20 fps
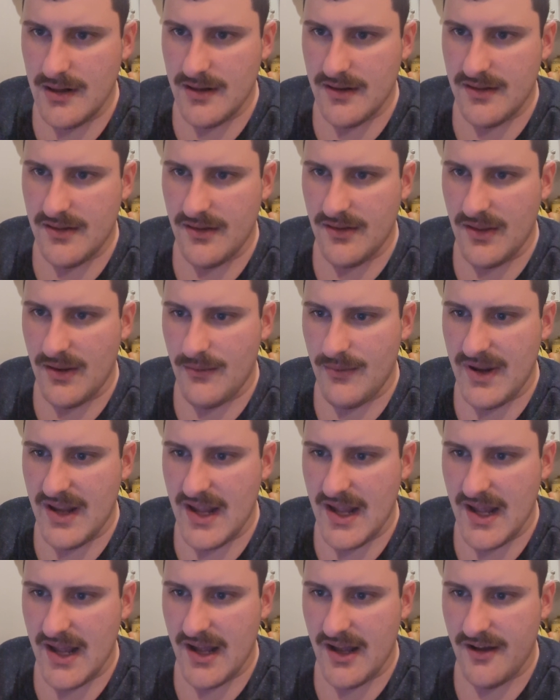So then we
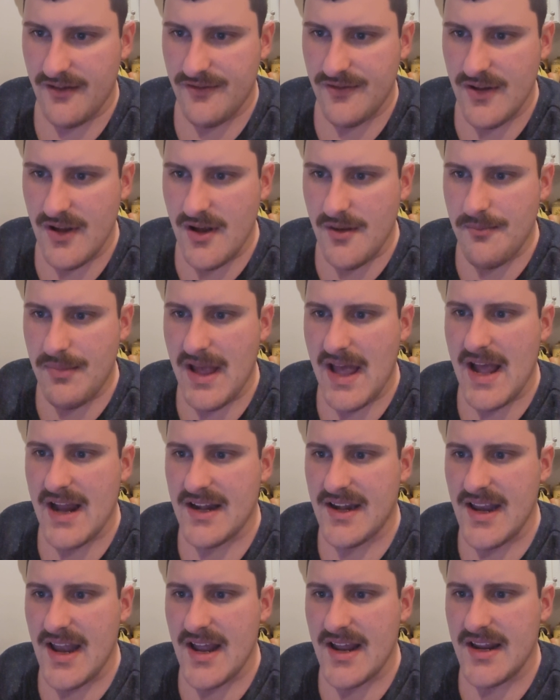have
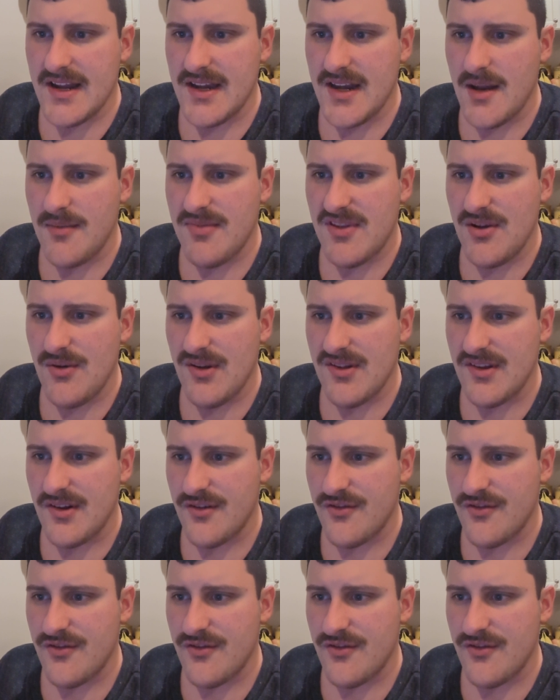Baghdad condemns U.S.